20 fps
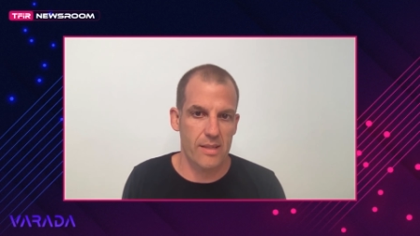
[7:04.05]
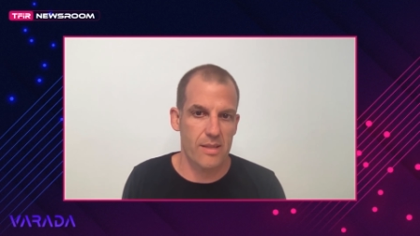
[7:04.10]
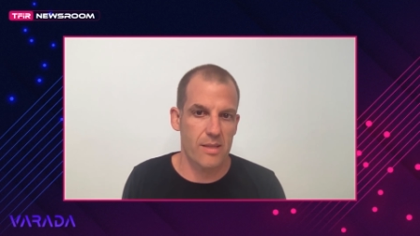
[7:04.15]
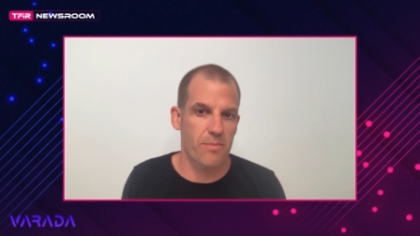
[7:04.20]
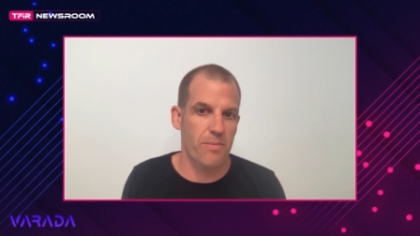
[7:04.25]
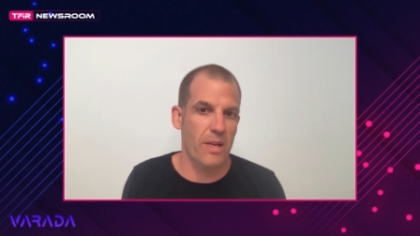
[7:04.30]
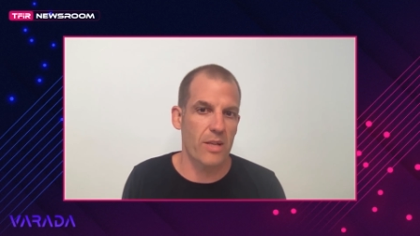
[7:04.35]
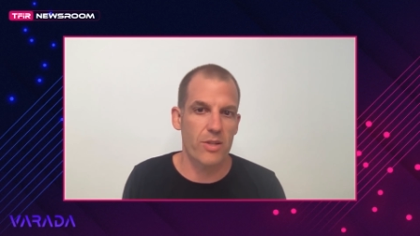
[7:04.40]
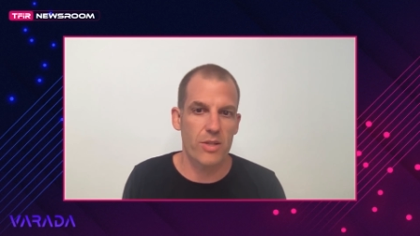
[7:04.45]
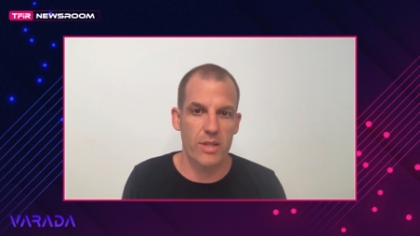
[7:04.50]

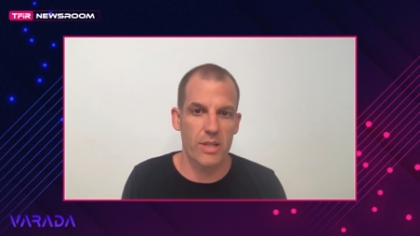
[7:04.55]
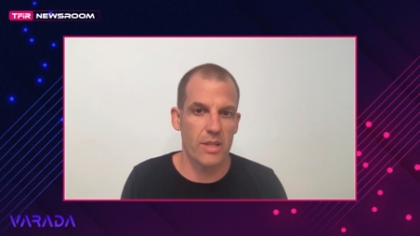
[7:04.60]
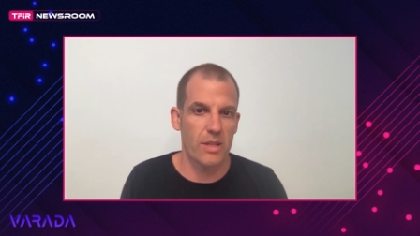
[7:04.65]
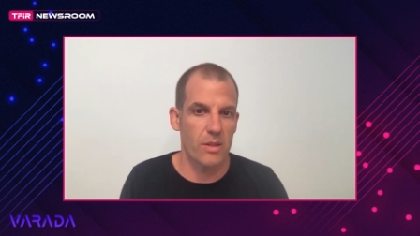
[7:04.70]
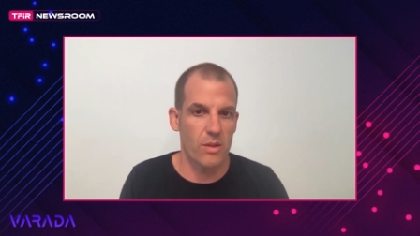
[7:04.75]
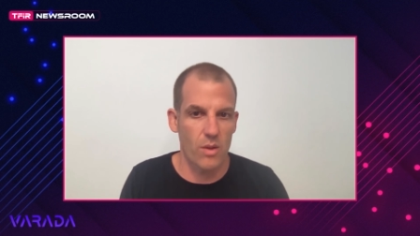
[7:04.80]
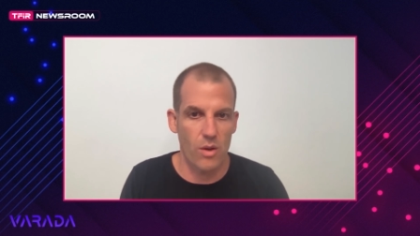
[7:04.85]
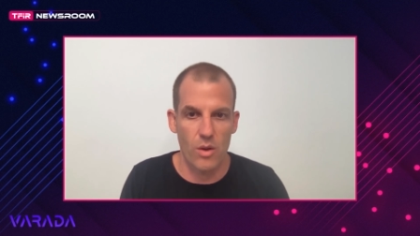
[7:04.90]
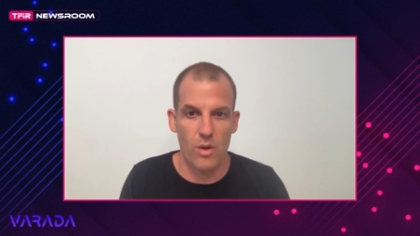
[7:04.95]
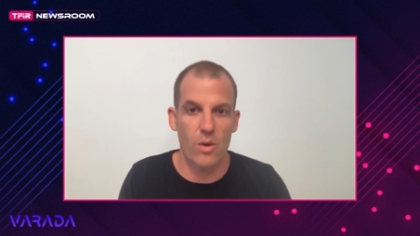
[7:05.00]
especially
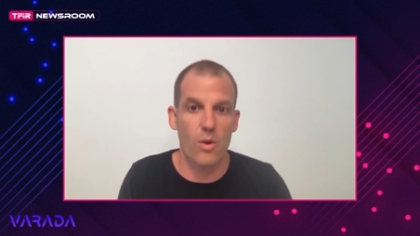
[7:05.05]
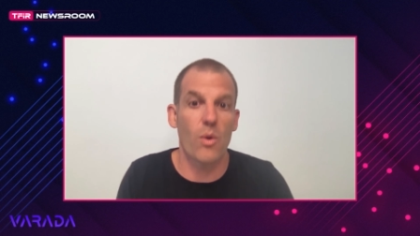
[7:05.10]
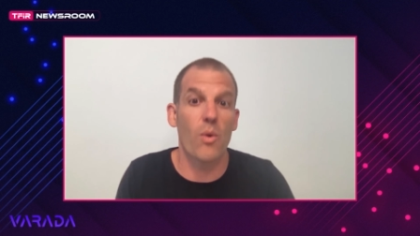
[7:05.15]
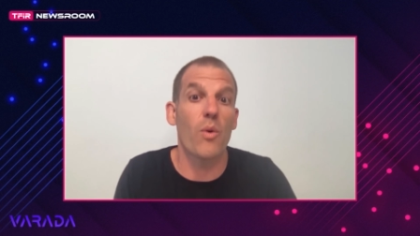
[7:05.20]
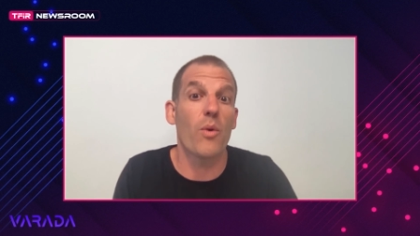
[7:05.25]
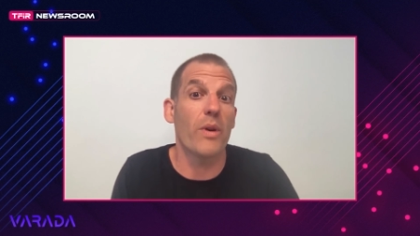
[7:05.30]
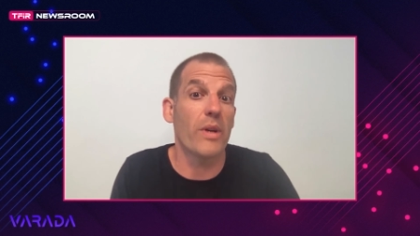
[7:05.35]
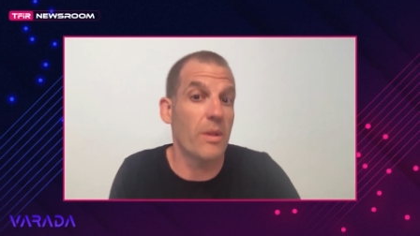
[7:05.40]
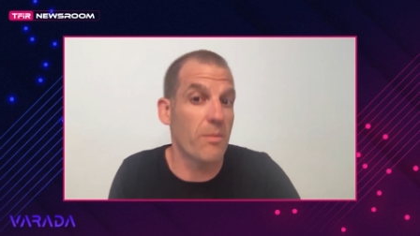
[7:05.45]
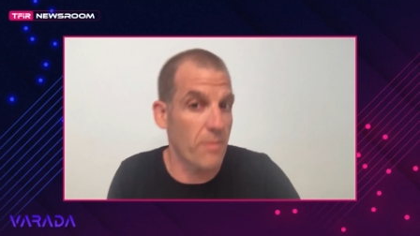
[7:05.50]
in log
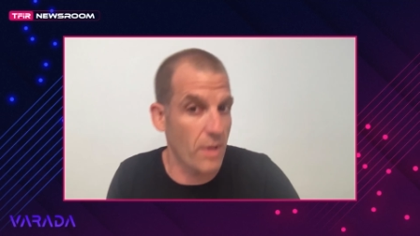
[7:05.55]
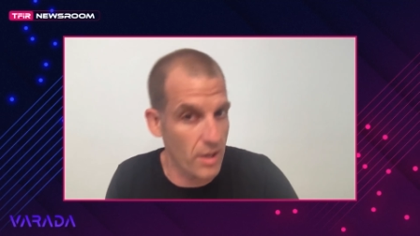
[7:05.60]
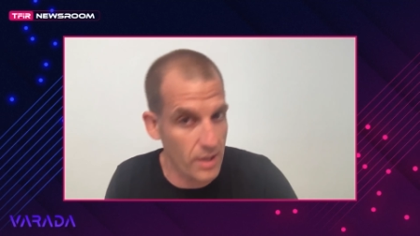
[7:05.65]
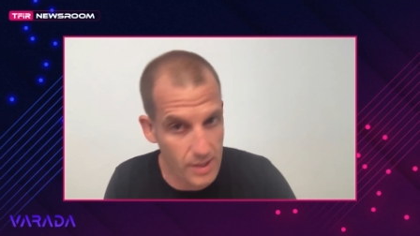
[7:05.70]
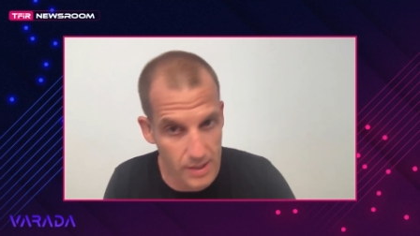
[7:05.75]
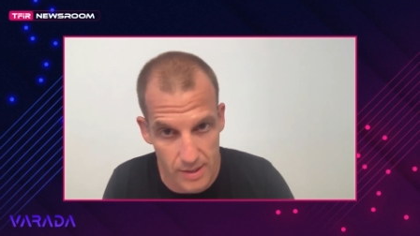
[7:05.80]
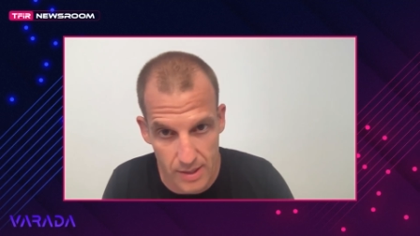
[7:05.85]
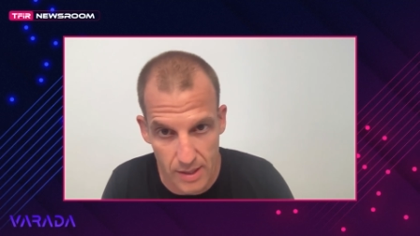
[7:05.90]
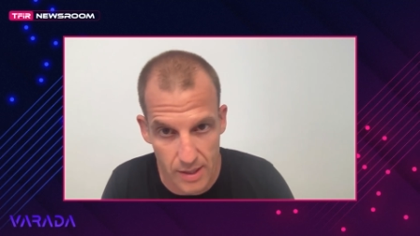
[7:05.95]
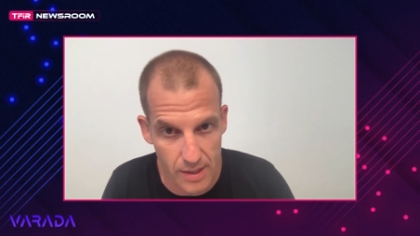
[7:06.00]
or in
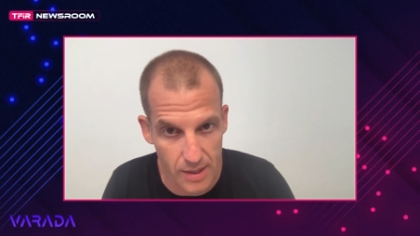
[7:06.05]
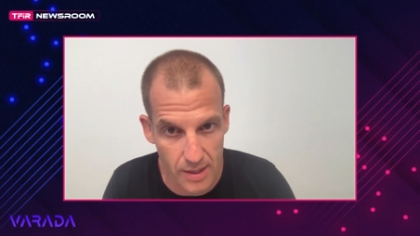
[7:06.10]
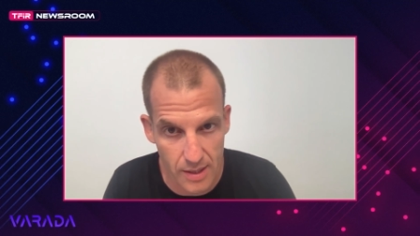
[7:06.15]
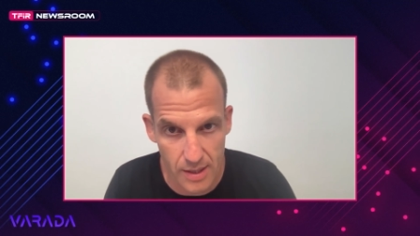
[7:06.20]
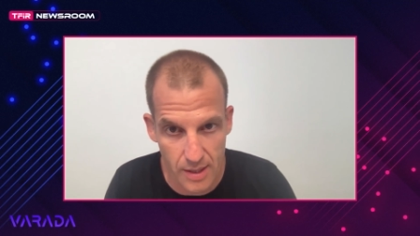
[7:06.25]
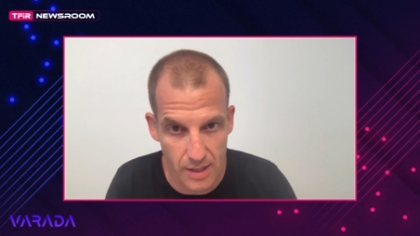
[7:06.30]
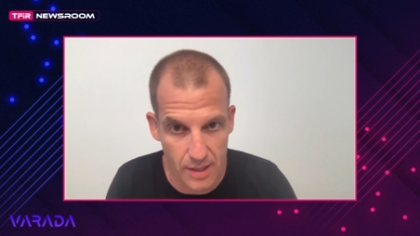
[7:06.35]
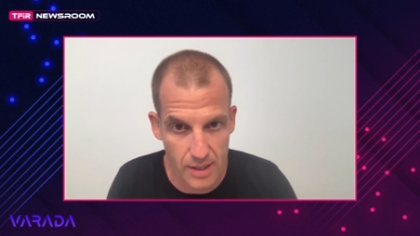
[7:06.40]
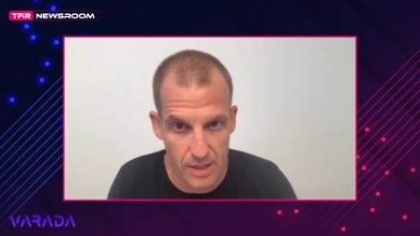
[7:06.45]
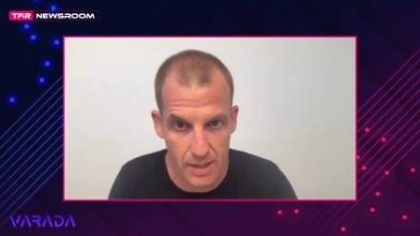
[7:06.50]
marketing uh,
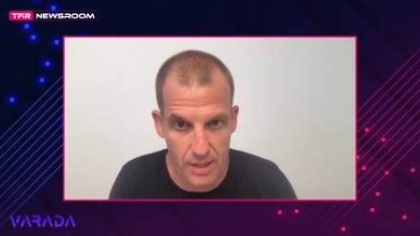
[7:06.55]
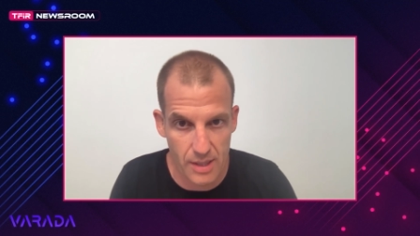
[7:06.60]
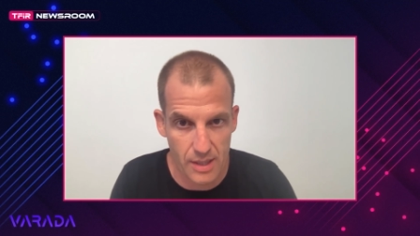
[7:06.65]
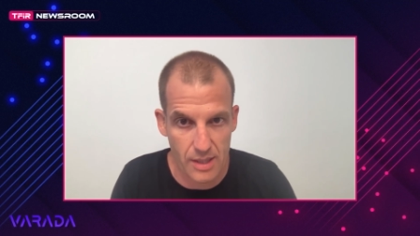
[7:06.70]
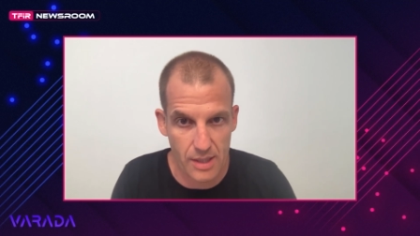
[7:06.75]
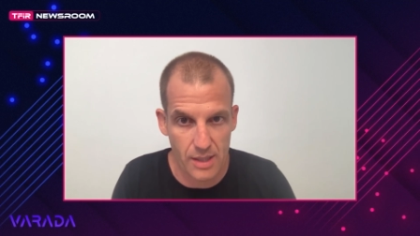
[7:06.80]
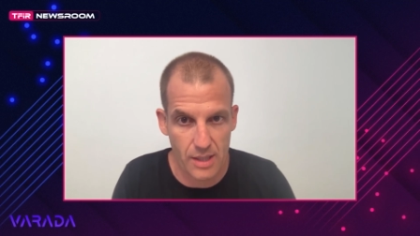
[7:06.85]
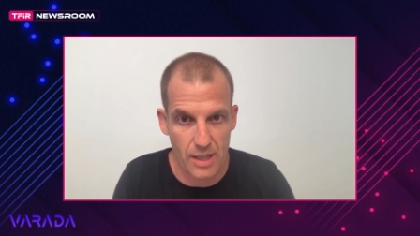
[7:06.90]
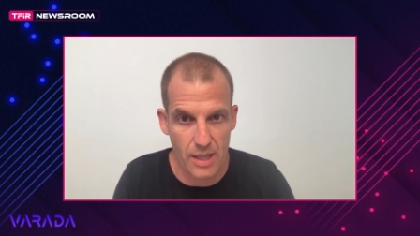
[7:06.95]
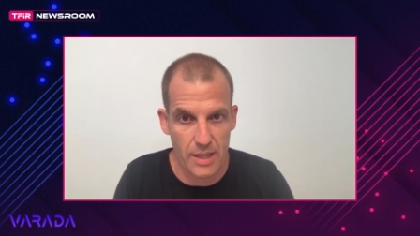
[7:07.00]

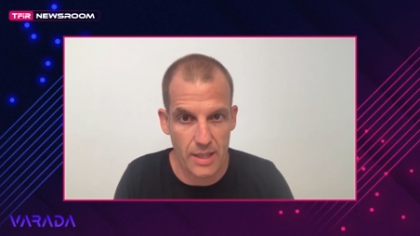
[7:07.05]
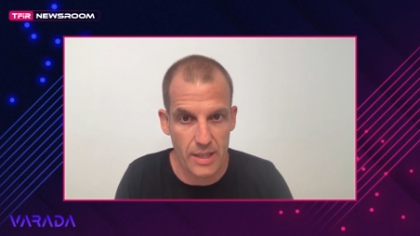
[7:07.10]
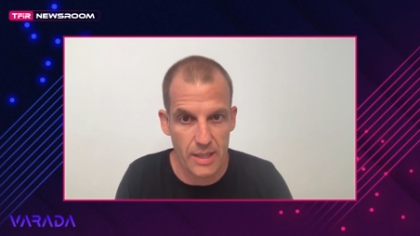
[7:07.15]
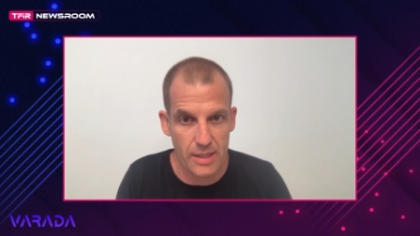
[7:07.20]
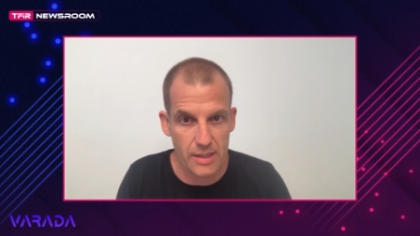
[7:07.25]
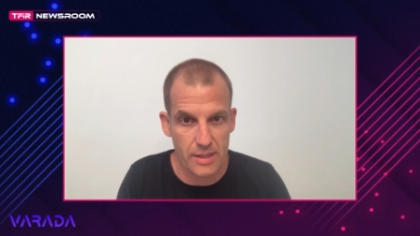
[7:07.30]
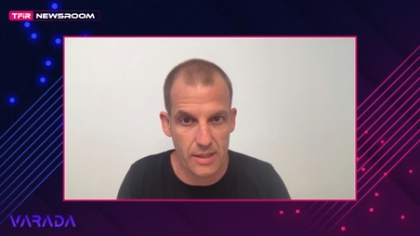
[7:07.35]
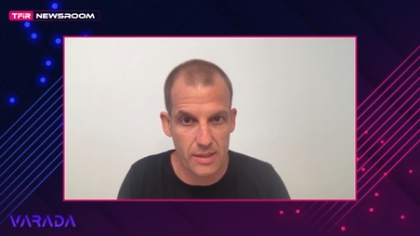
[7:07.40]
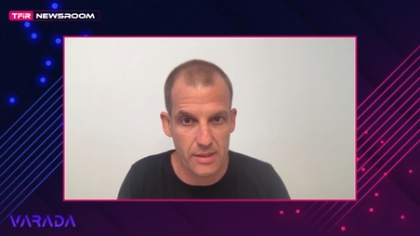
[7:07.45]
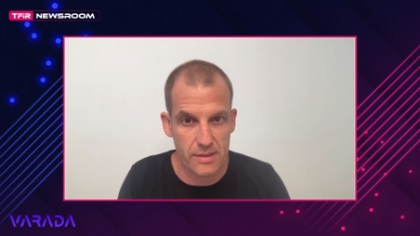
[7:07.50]
uh
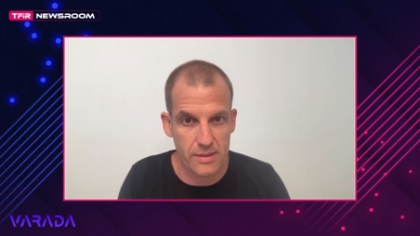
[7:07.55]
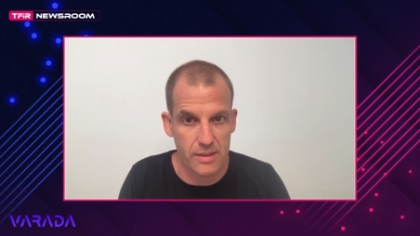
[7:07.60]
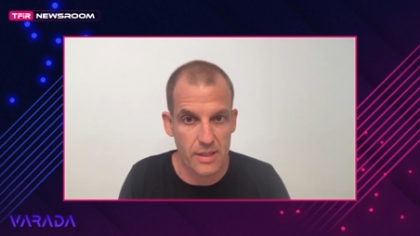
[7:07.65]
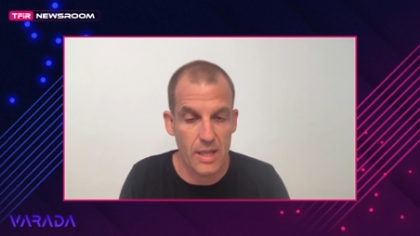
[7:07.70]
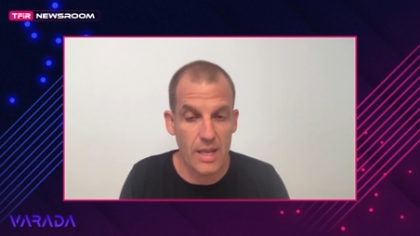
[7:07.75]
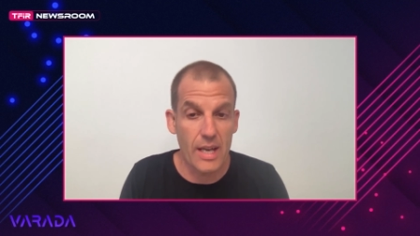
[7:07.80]
analytics,